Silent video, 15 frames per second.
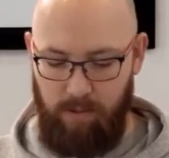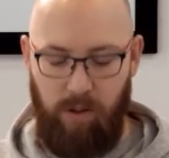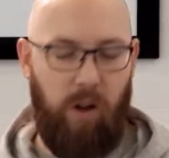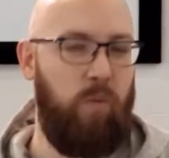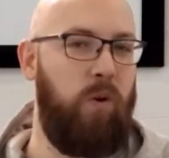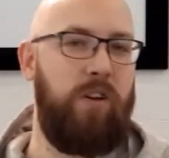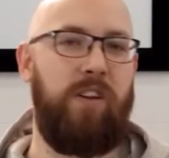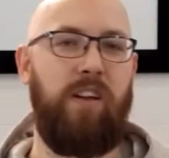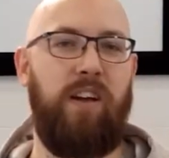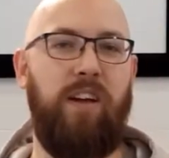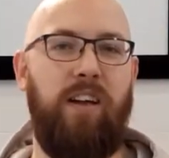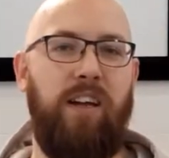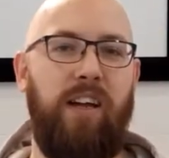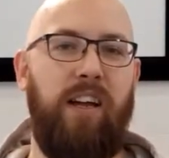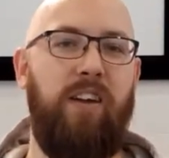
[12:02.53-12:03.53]
I
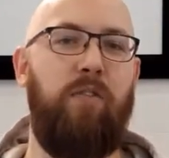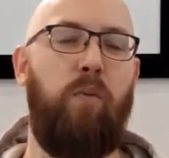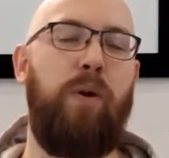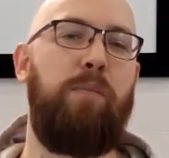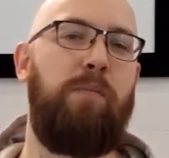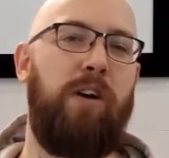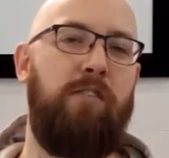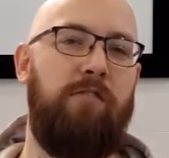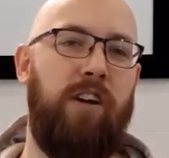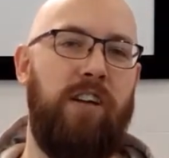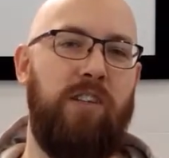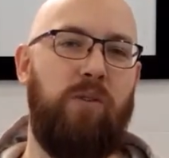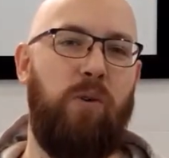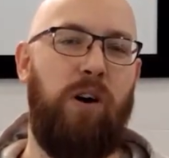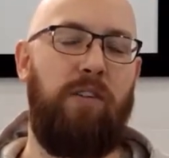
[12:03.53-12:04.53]
wonder if we might write
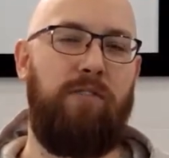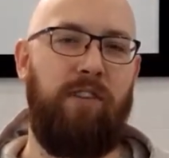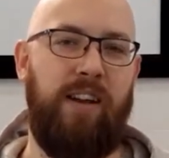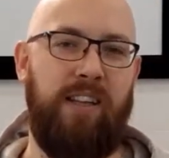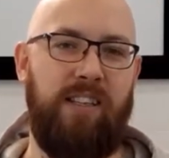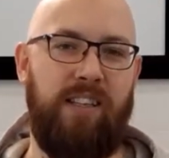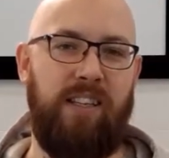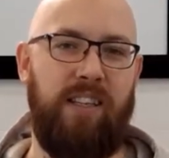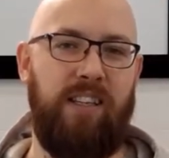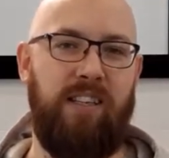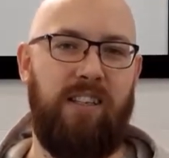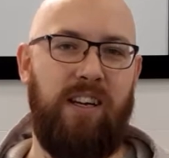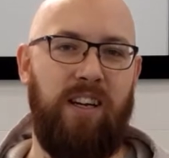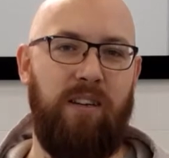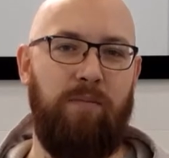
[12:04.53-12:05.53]
to our friends in this
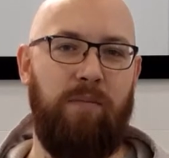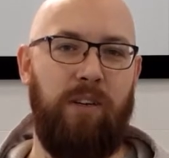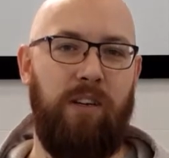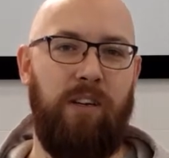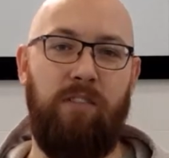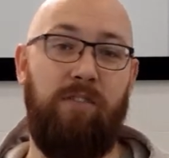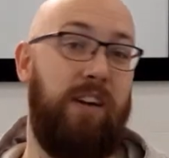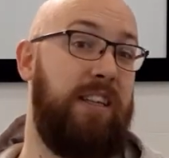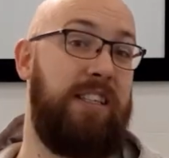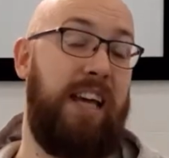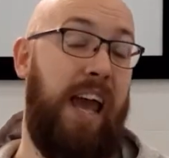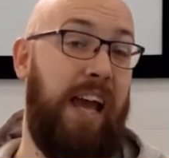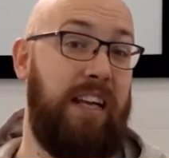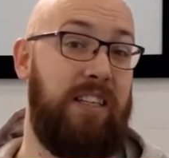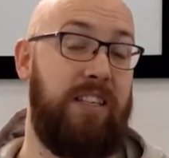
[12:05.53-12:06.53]
time via
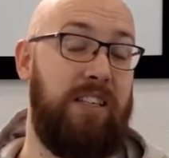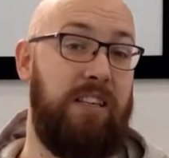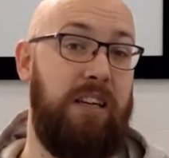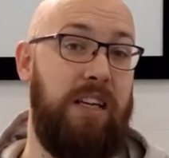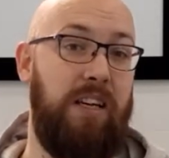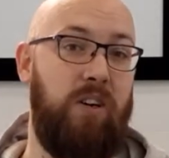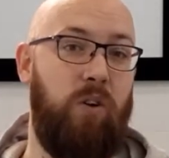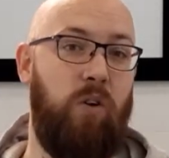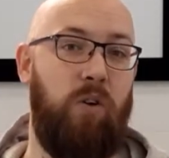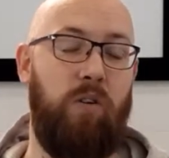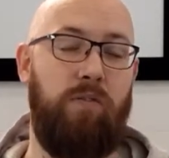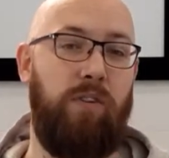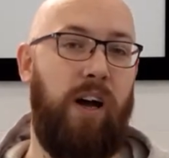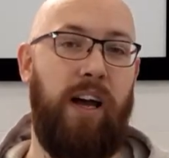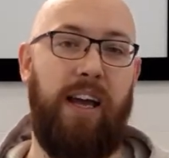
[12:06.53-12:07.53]
text
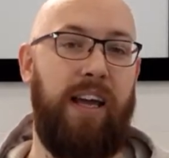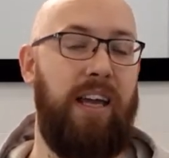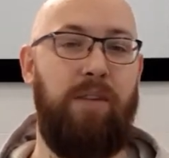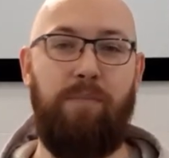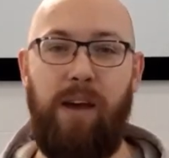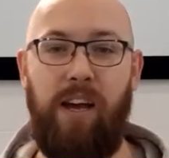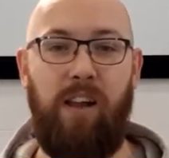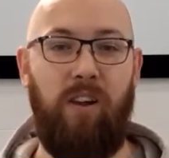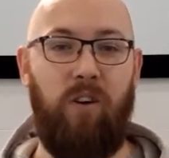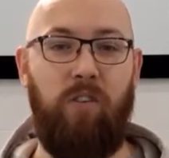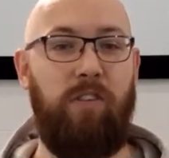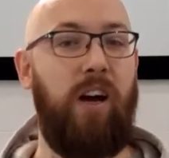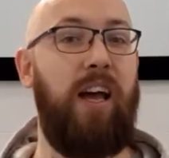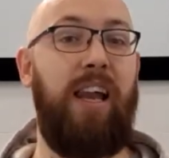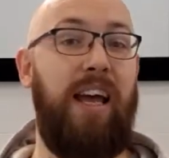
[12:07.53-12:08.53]
or via email or
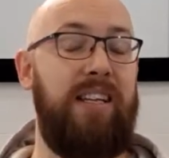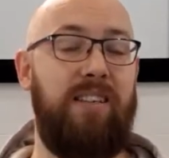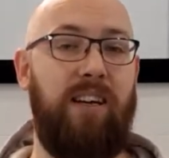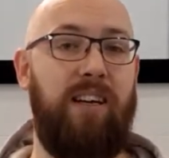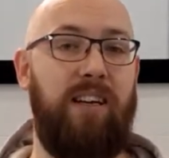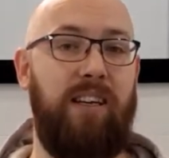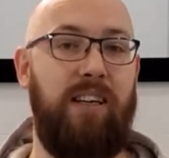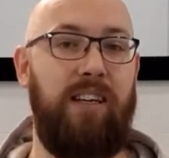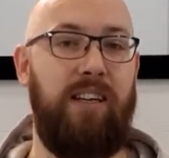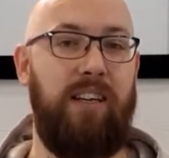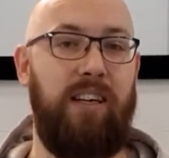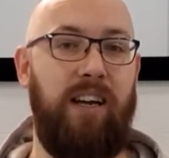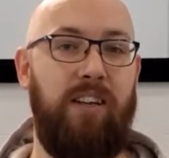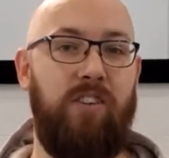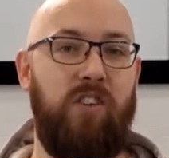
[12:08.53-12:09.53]
via letter
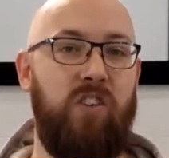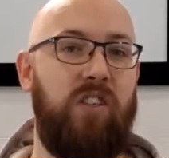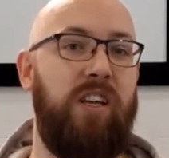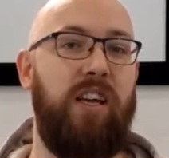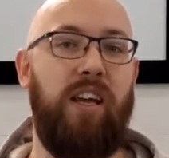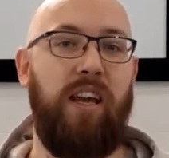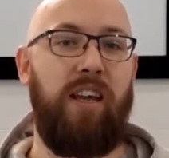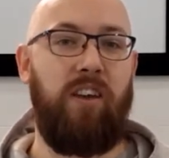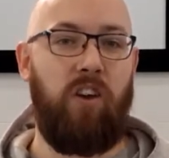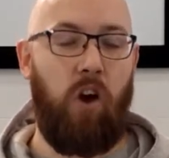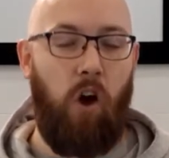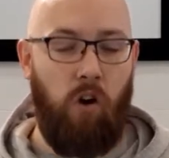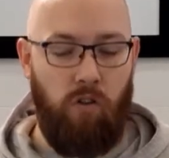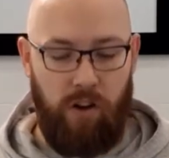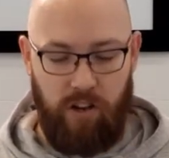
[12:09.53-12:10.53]
and just
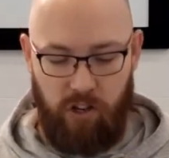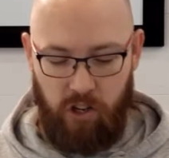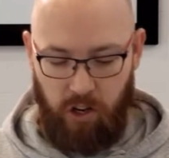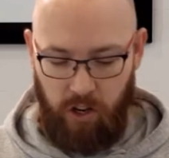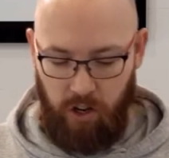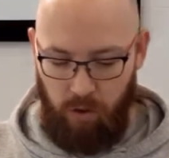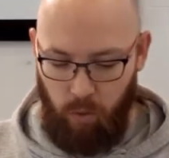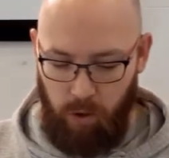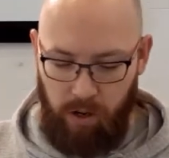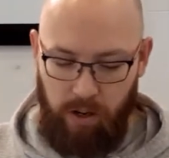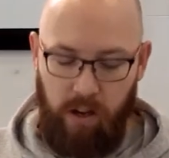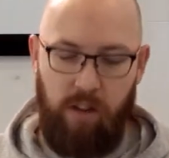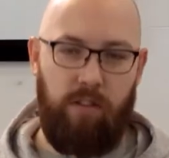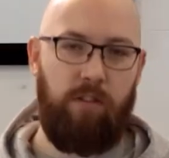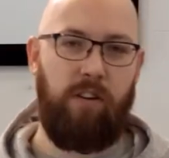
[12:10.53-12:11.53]
encourage one
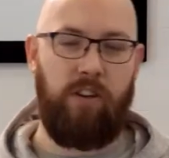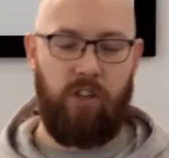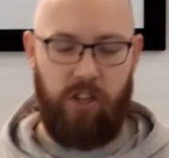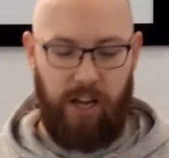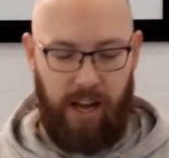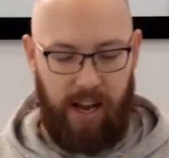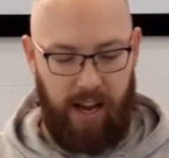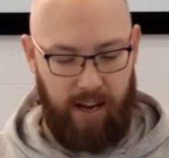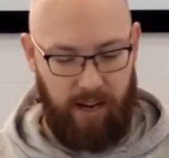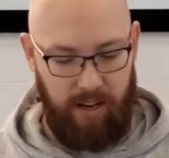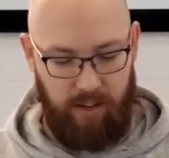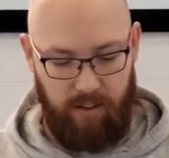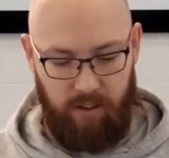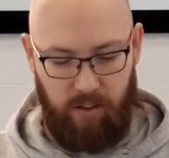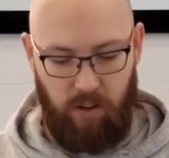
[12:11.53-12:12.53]
another and share
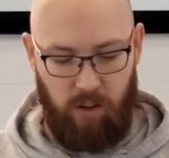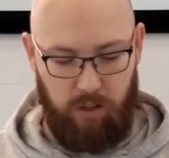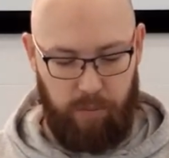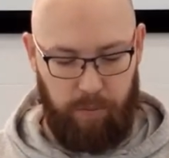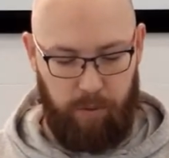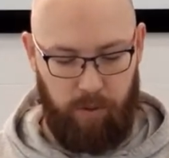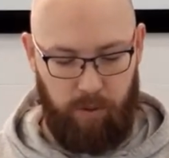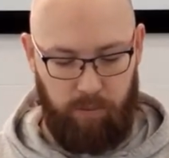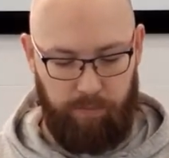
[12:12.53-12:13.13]
the gospel.